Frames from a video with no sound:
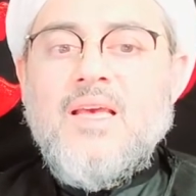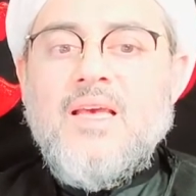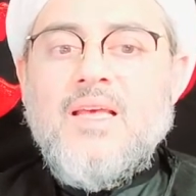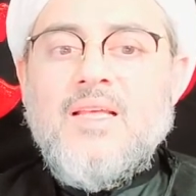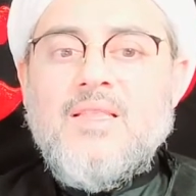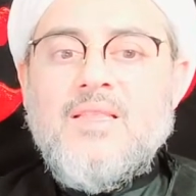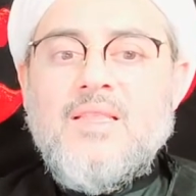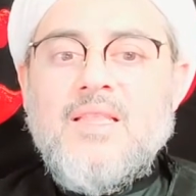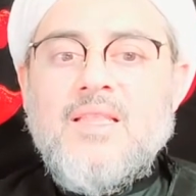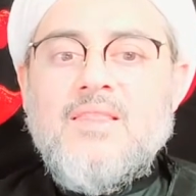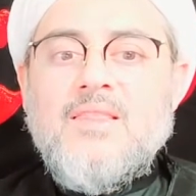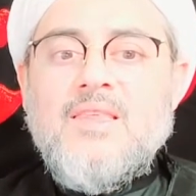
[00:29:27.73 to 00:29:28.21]

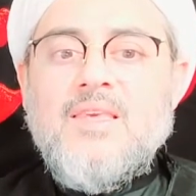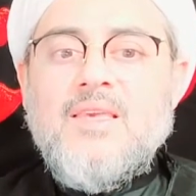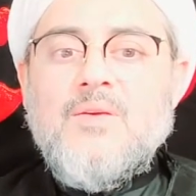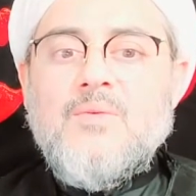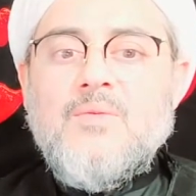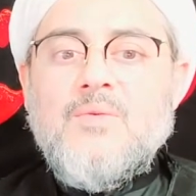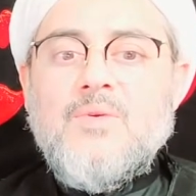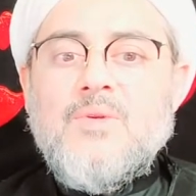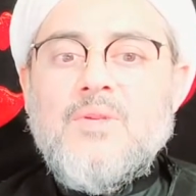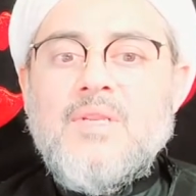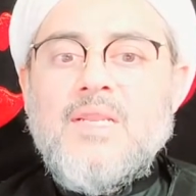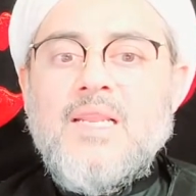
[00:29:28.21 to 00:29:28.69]

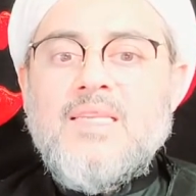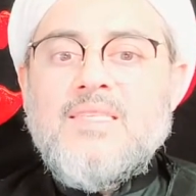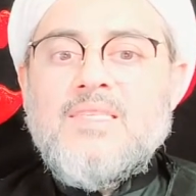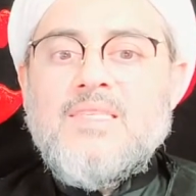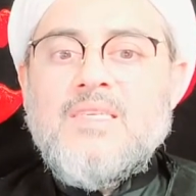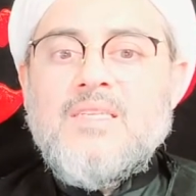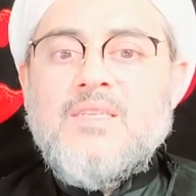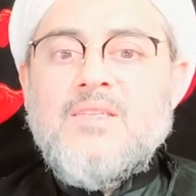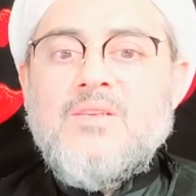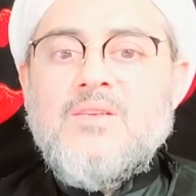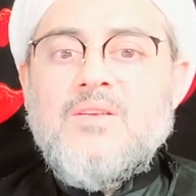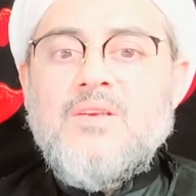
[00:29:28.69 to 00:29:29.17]
nothing would
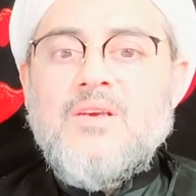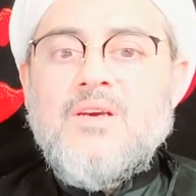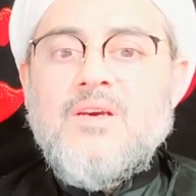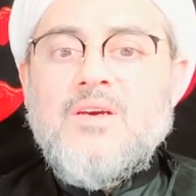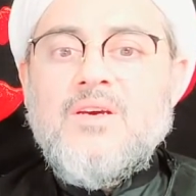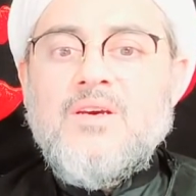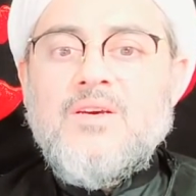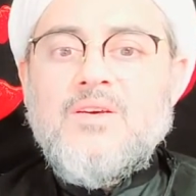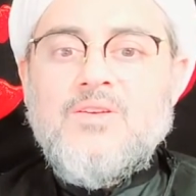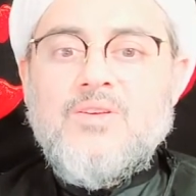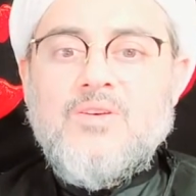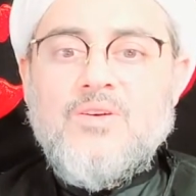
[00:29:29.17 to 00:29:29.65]
lessen
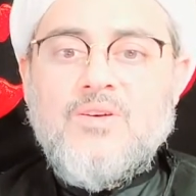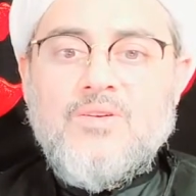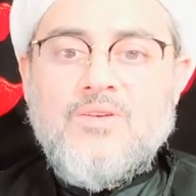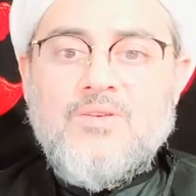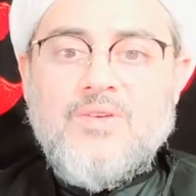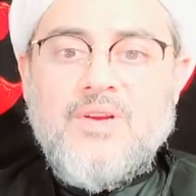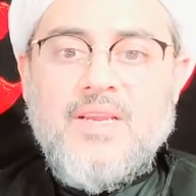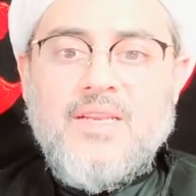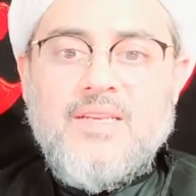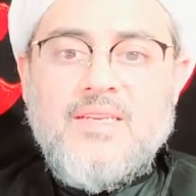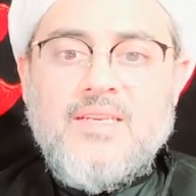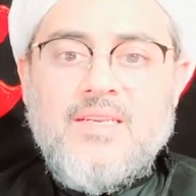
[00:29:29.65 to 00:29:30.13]
your
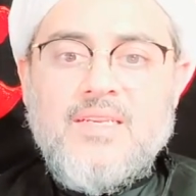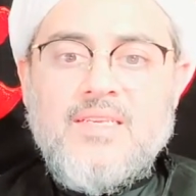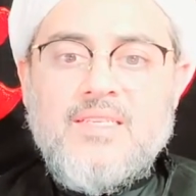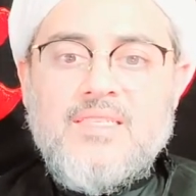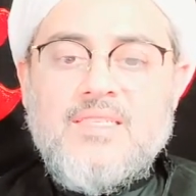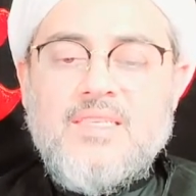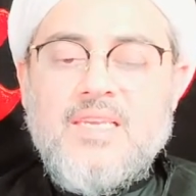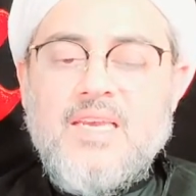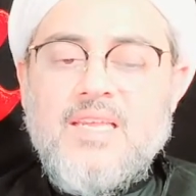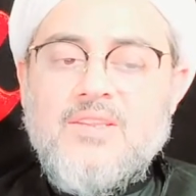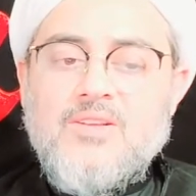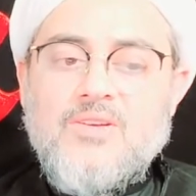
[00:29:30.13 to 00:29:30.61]

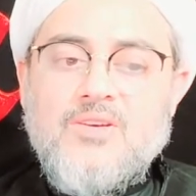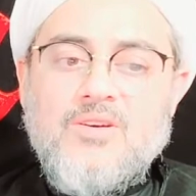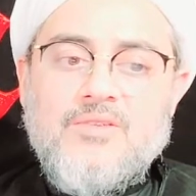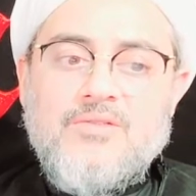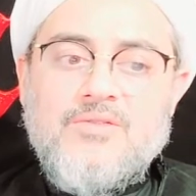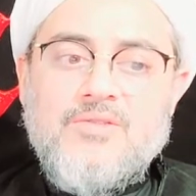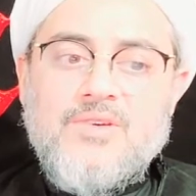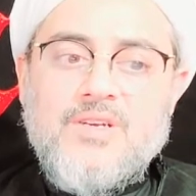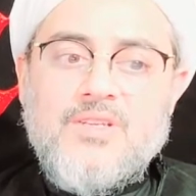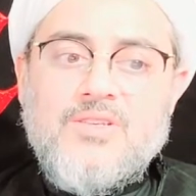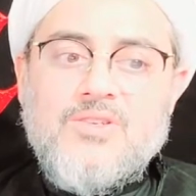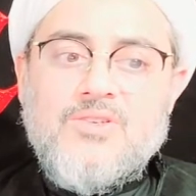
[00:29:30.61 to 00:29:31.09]
greatness and your
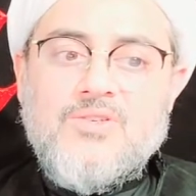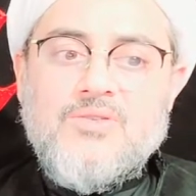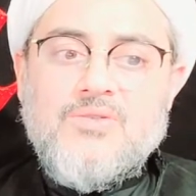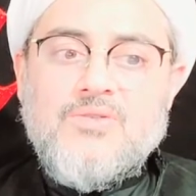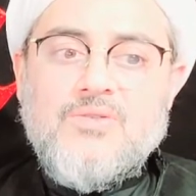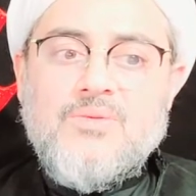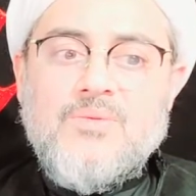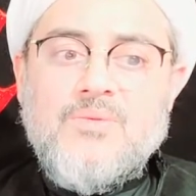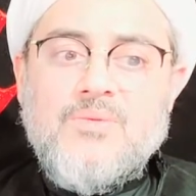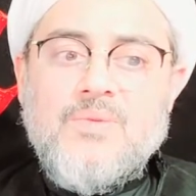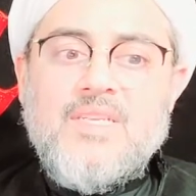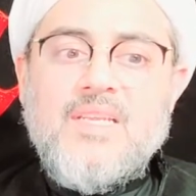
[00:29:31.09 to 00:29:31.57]

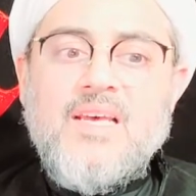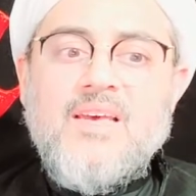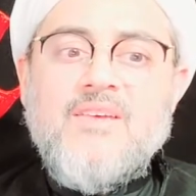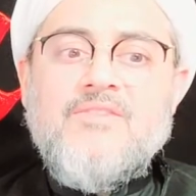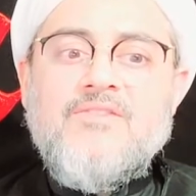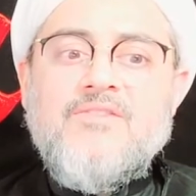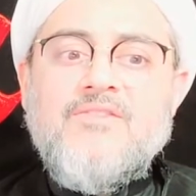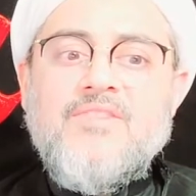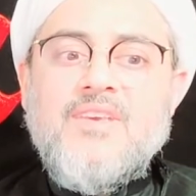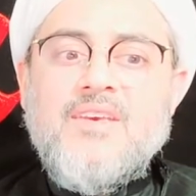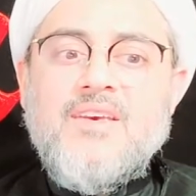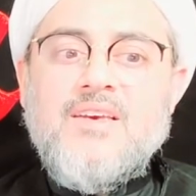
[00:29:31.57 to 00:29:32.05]
virtue. But I
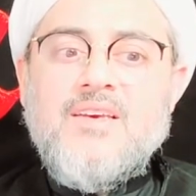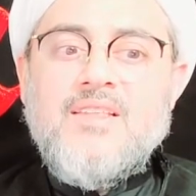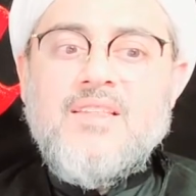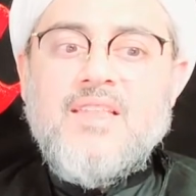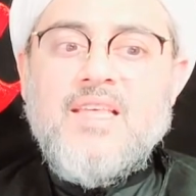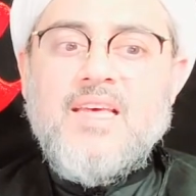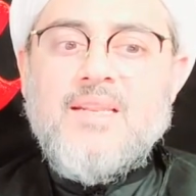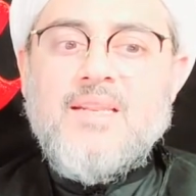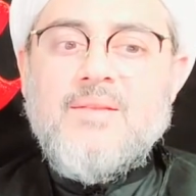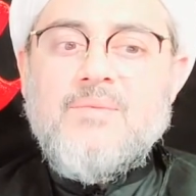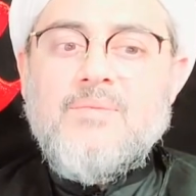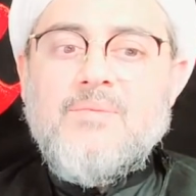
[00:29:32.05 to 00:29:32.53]
fear
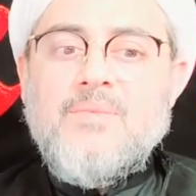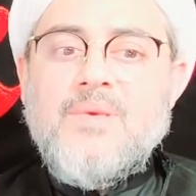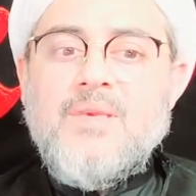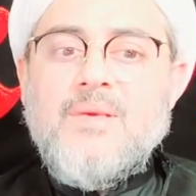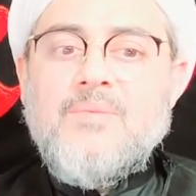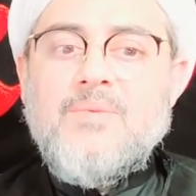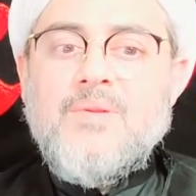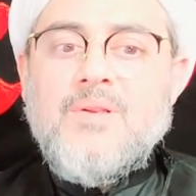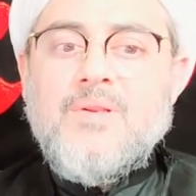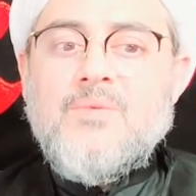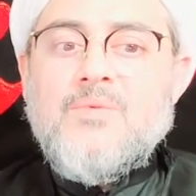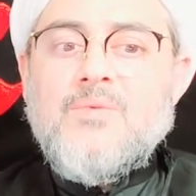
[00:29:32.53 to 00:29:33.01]
that
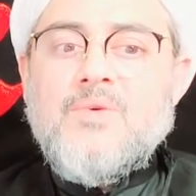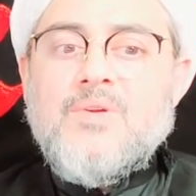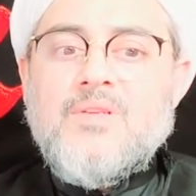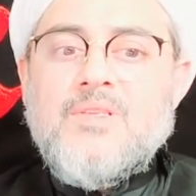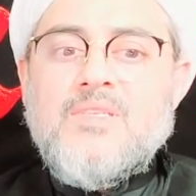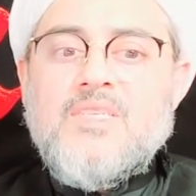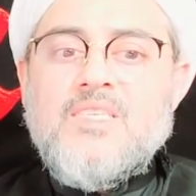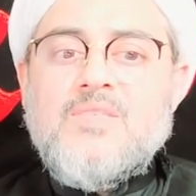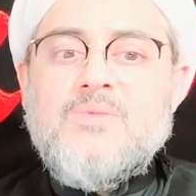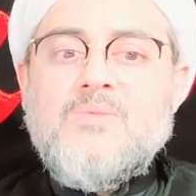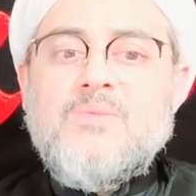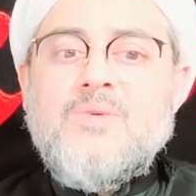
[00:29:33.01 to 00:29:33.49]
people would
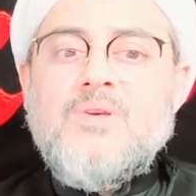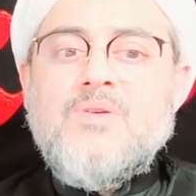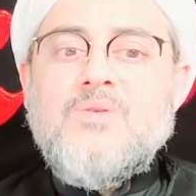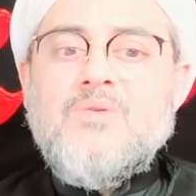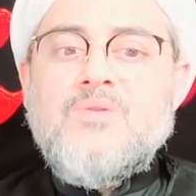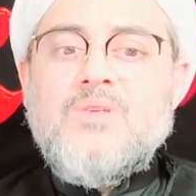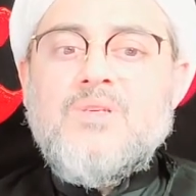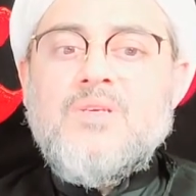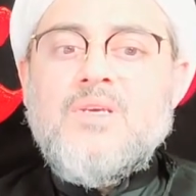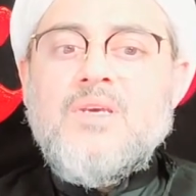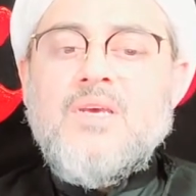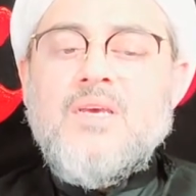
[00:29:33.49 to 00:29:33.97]

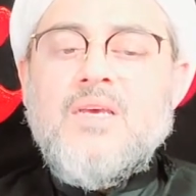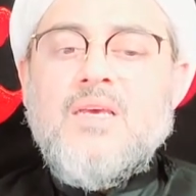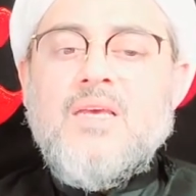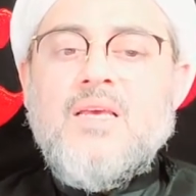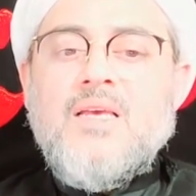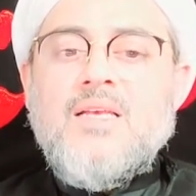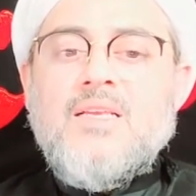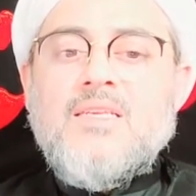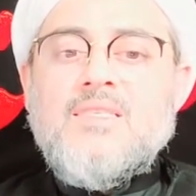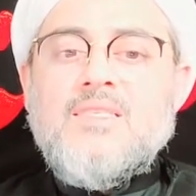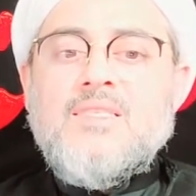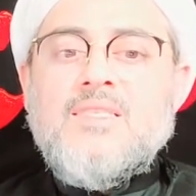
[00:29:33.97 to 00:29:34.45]
dispute.
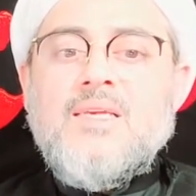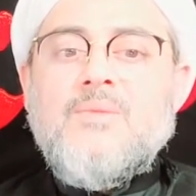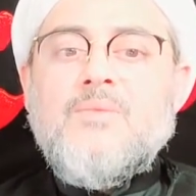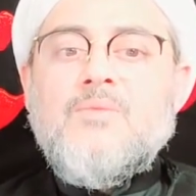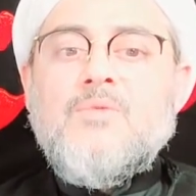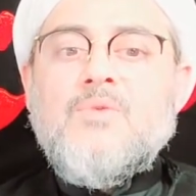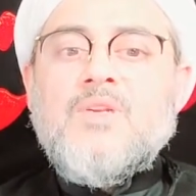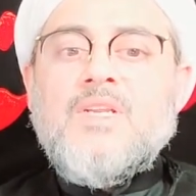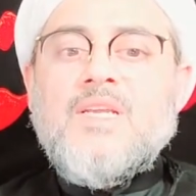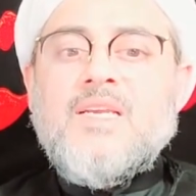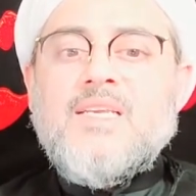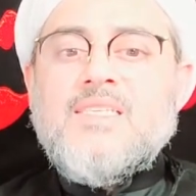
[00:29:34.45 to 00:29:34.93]
Some
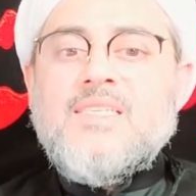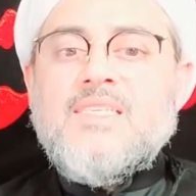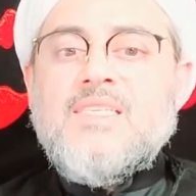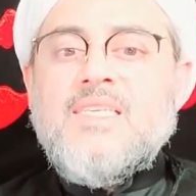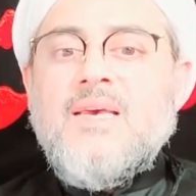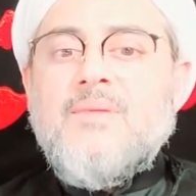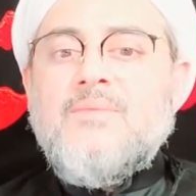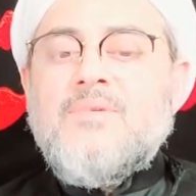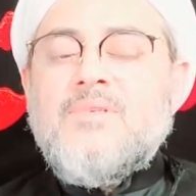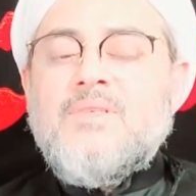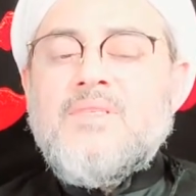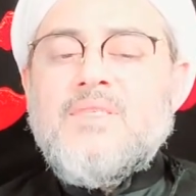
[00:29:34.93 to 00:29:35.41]
would
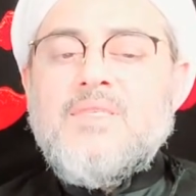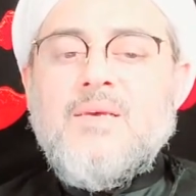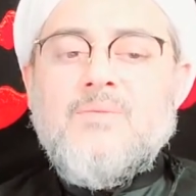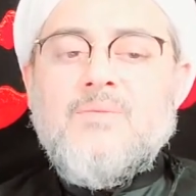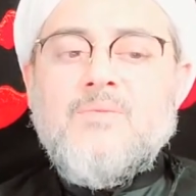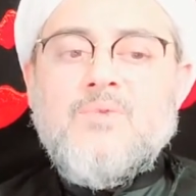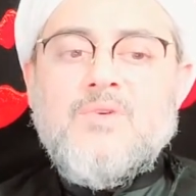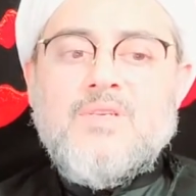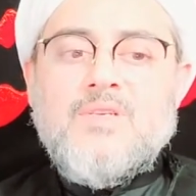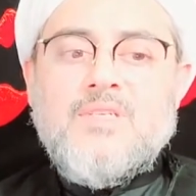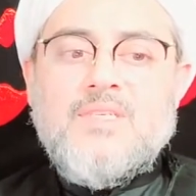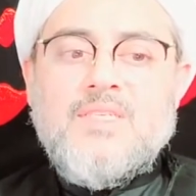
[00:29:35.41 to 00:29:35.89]
accept,
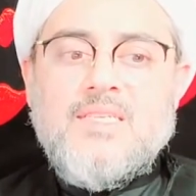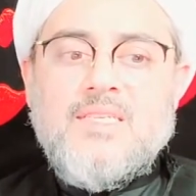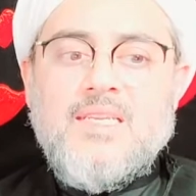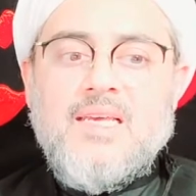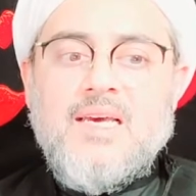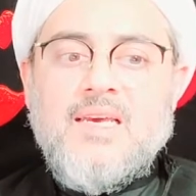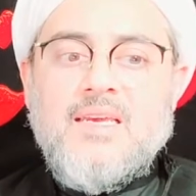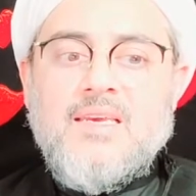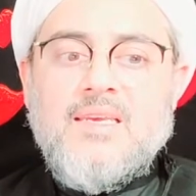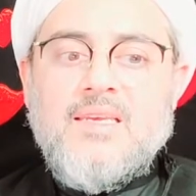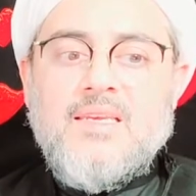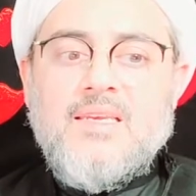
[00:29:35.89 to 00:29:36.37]
some would
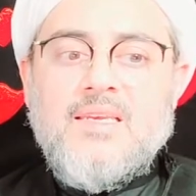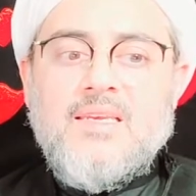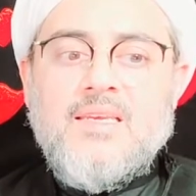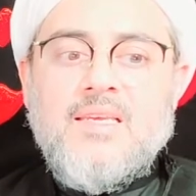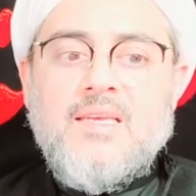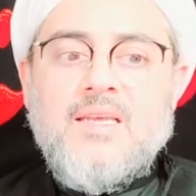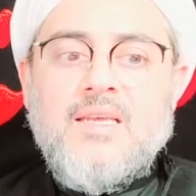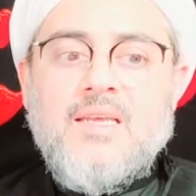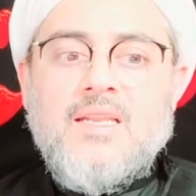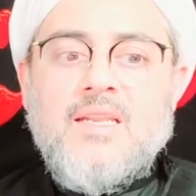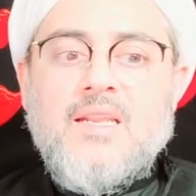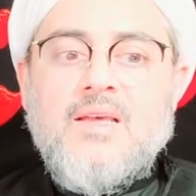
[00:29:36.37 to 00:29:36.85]
deny.
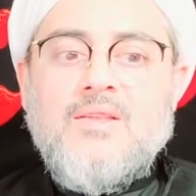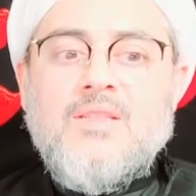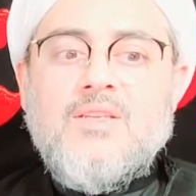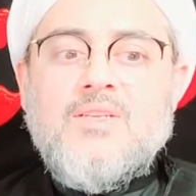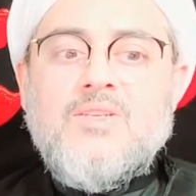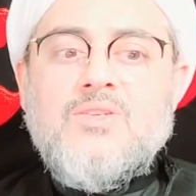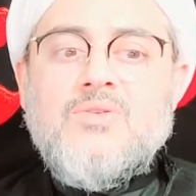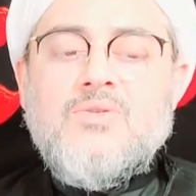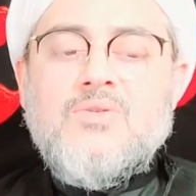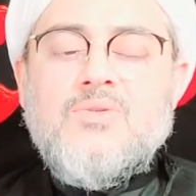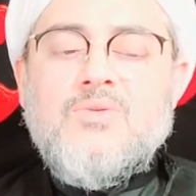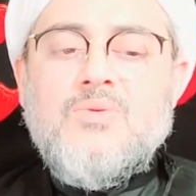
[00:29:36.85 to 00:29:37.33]
Now the
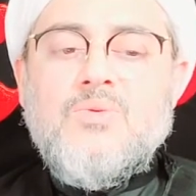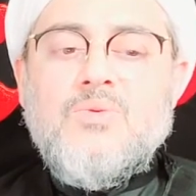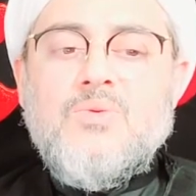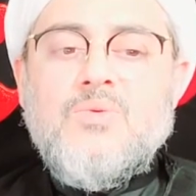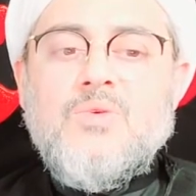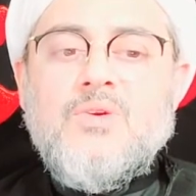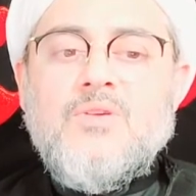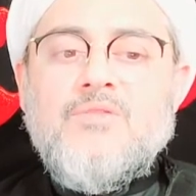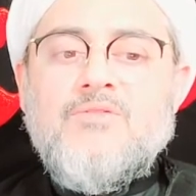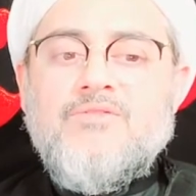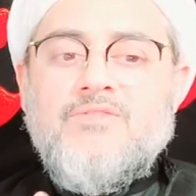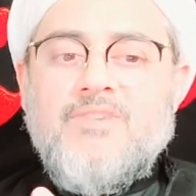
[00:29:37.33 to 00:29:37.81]
two
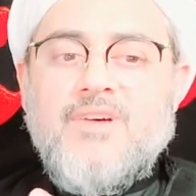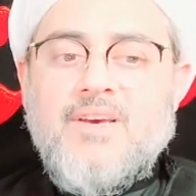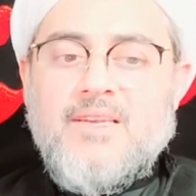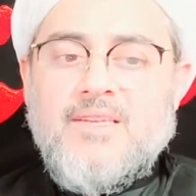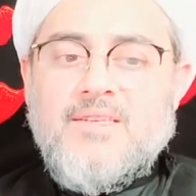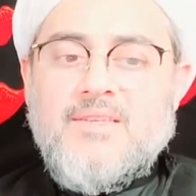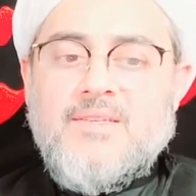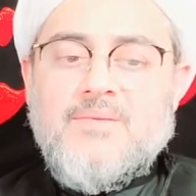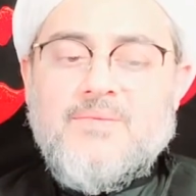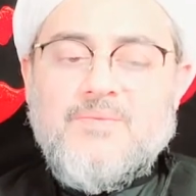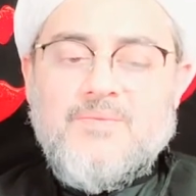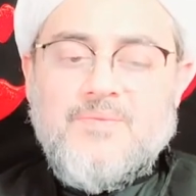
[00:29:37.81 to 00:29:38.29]
would
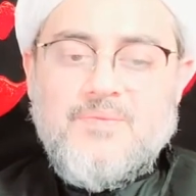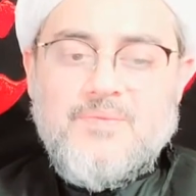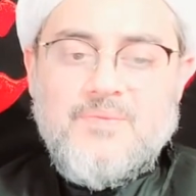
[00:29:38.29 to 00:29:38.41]
fight.